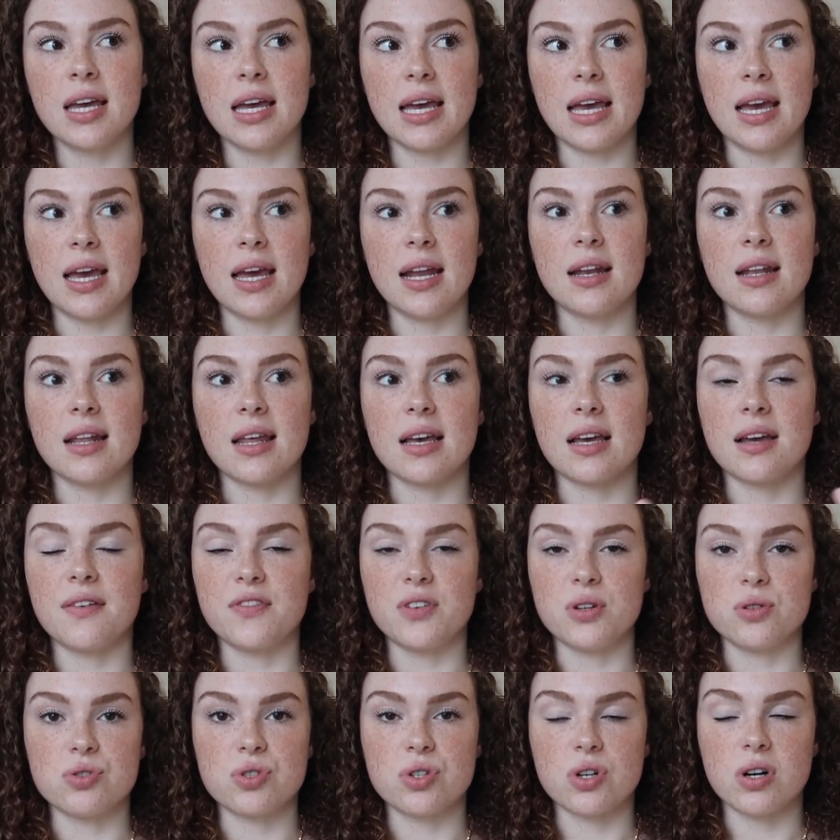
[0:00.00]
in like a
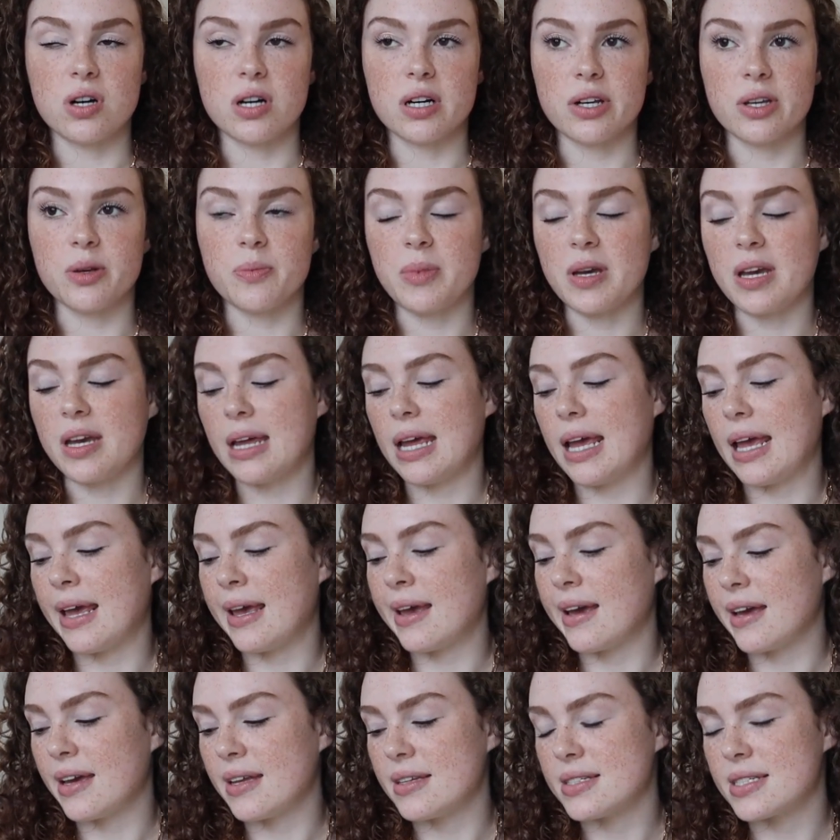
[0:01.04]
future argument.
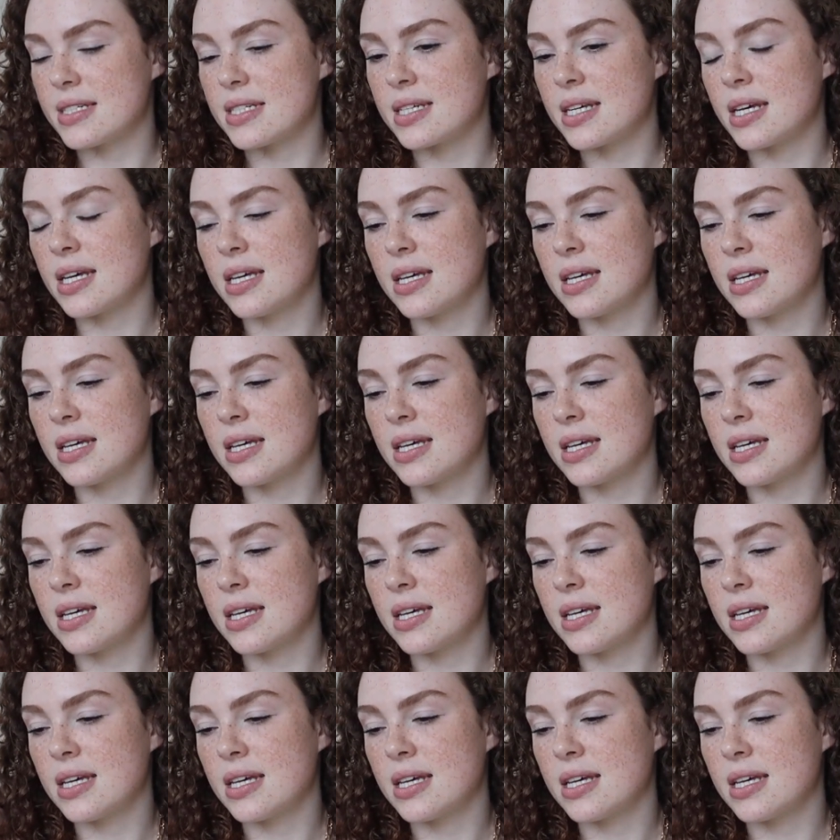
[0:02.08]
And